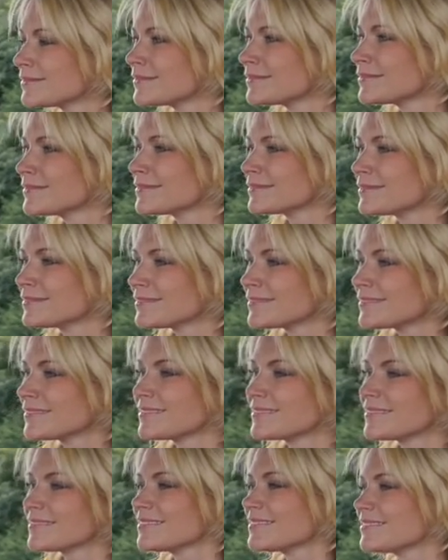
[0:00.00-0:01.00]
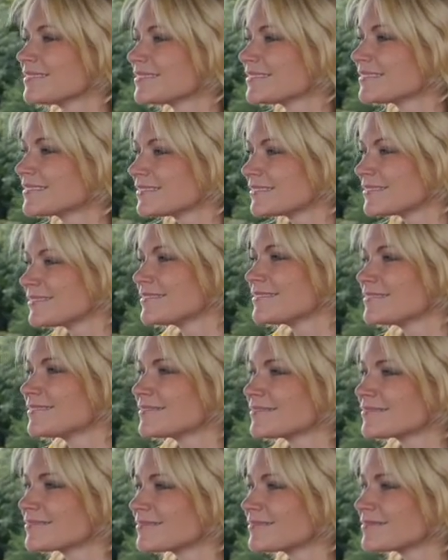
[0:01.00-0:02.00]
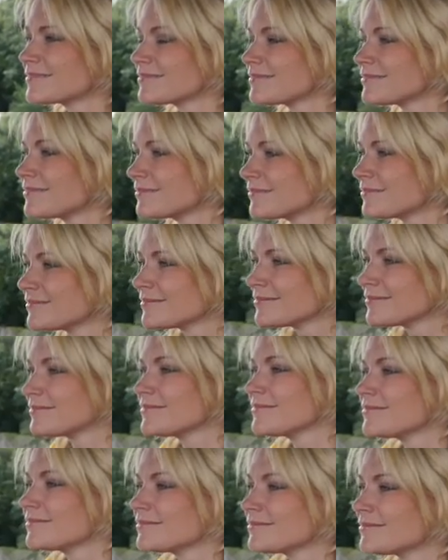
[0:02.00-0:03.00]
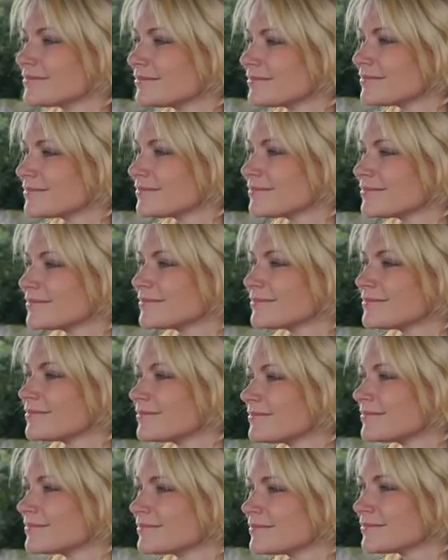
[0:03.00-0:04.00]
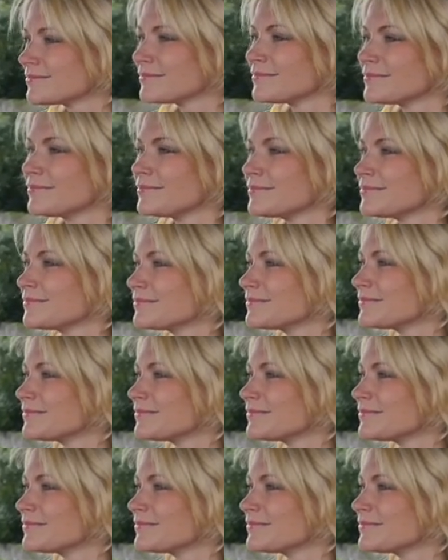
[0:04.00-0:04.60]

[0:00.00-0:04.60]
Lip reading: (not speaking)